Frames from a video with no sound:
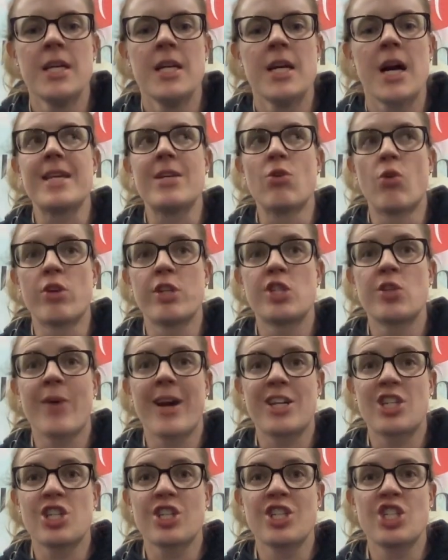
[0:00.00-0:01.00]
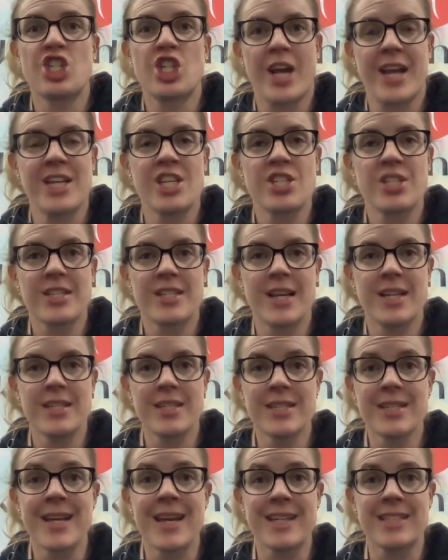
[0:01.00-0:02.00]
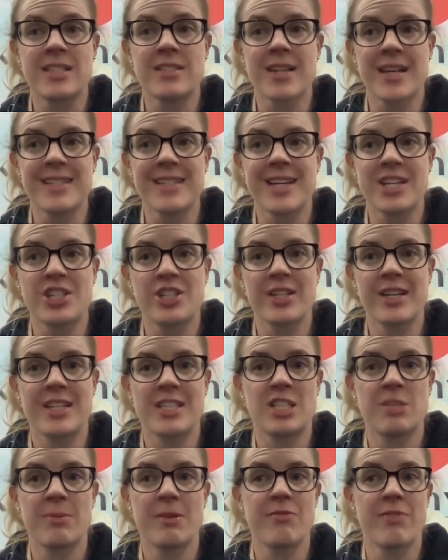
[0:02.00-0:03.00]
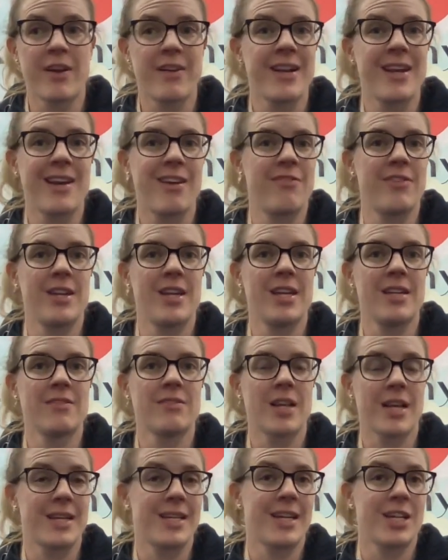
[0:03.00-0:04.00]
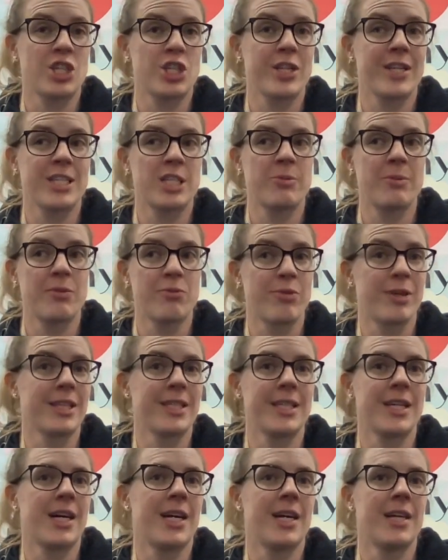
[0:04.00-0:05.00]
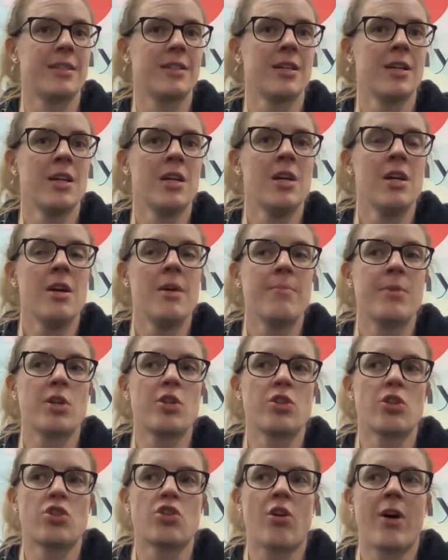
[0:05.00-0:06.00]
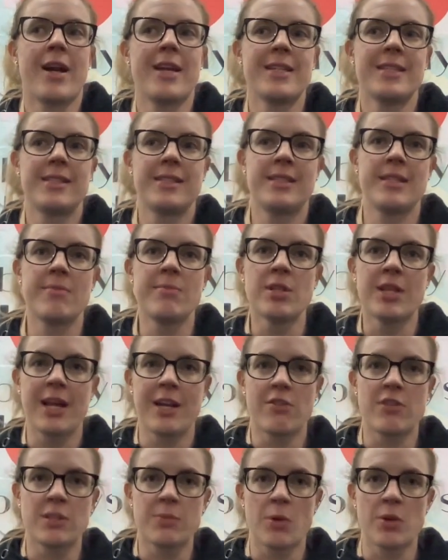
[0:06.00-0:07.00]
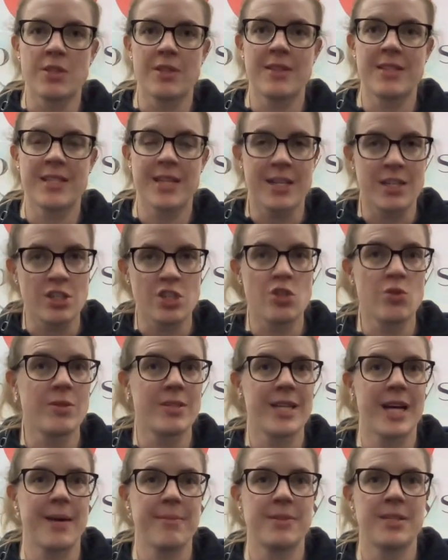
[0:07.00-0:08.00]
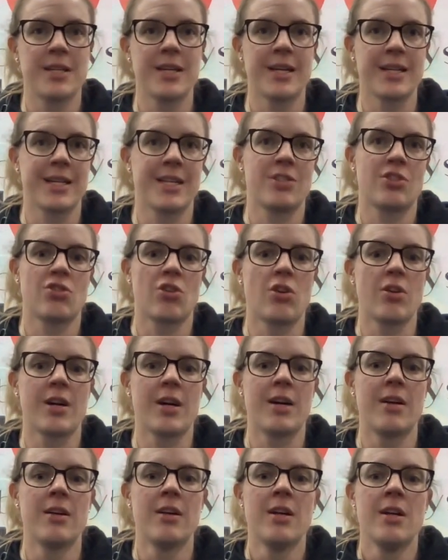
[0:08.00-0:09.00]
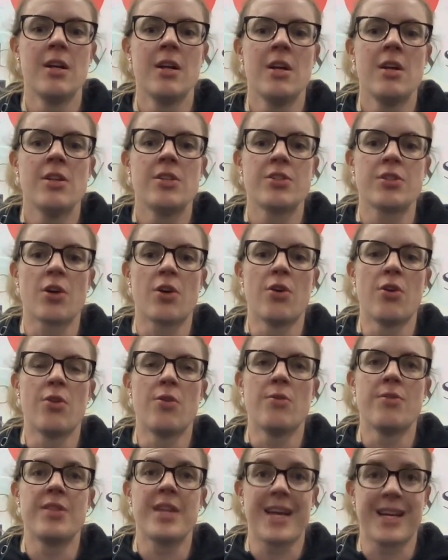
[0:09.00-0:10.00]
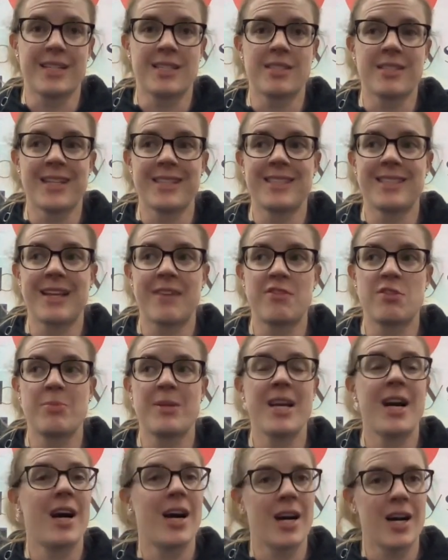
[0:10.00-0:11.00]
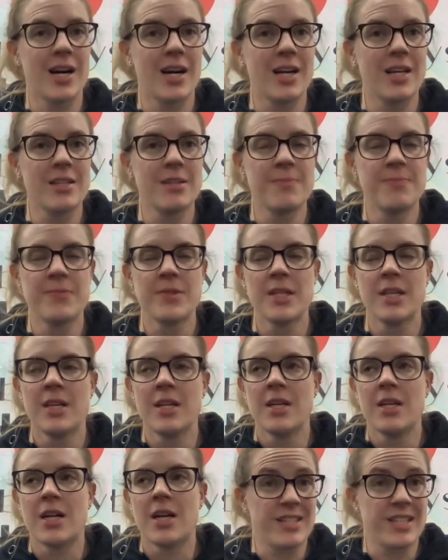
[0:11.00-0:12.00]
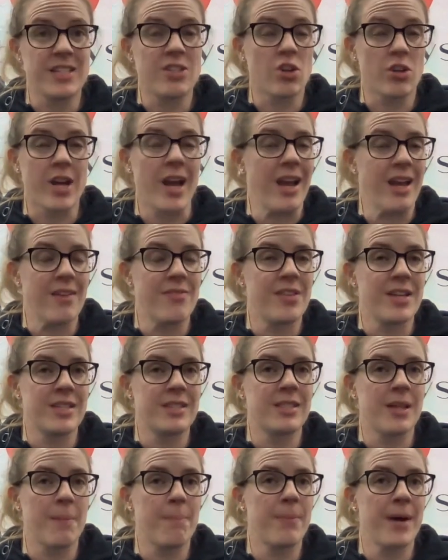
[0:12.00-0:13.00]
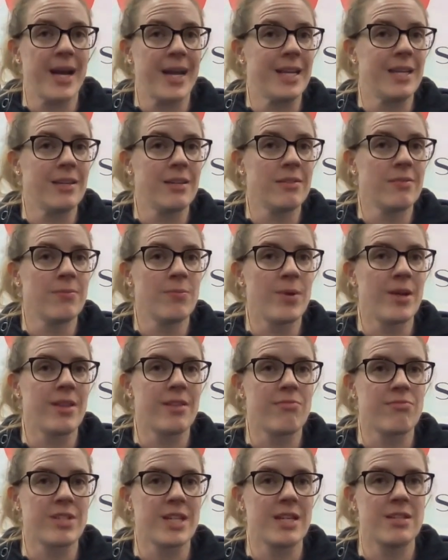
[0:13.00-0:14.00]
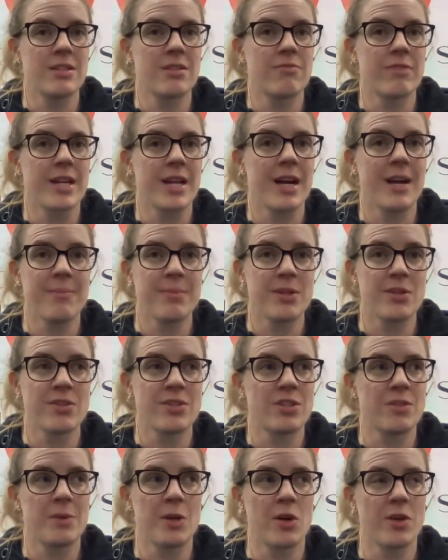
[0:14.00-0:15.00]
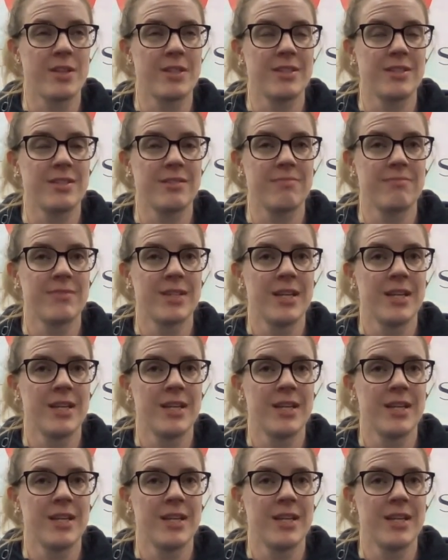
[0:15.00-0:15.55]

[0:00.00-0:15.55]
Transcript: In order to actually change the tendon, the exercise actually has to be very heavy. Like it actually has to be really hard because you're trying to stimulate a response in the tendon to adapt and get stronger. So the exercises have to be hard. It's okay if there's some pain with tendon rehab because, to be honest,